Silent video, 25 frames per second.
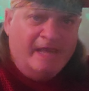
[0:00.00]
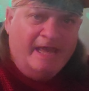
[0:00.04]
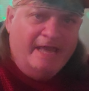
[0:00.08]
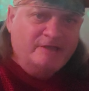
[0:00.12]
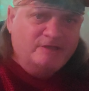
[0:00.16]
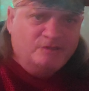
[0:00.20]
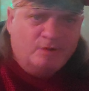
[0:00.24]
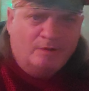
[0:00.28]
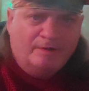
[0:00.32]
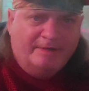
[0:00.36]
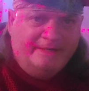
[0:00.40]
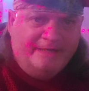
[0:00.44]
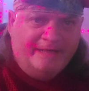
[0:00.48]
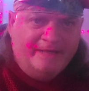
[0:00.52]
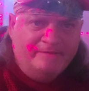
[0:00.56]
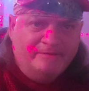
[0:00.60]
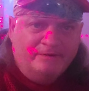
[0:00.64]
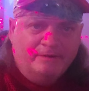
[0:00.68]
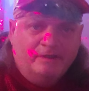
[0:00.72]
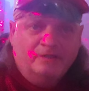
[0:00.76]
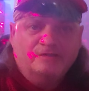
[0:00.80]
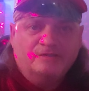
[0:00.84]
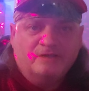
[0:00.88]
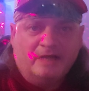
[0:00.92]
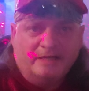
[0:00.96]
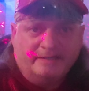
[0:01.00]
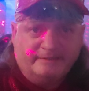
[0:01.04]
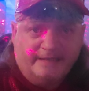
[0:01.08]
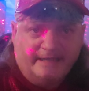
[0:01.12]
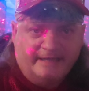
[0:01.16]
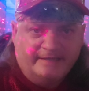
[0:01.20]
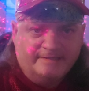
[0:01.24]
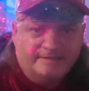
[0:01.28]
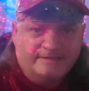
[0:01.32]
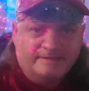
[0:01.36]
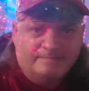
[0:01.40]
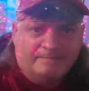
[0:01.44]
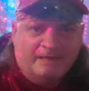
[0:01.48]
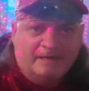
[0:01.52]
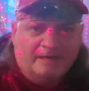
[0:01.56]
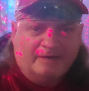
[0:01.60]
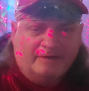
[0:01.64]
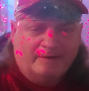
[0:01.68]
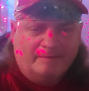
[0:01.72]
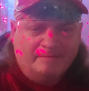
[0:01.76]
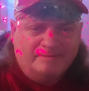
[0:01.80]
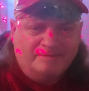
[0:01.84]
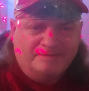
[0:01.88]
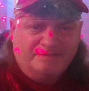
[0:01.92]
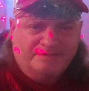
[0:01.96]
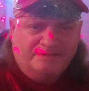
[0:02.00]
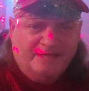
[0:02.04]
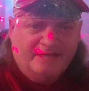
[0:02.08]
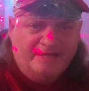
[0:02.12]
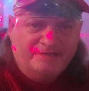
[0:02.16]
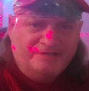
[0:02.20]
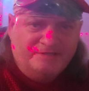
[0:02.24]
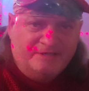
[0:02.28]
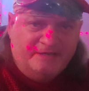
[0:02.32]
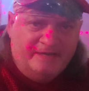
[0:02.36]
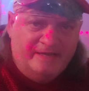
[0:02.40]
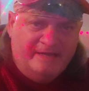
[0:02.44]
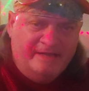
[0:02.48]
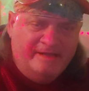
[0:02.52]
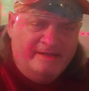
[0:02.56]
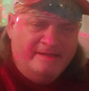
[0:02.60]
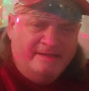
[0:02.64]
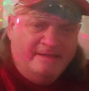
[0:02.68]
and joined together, it looks like that symbolic representation,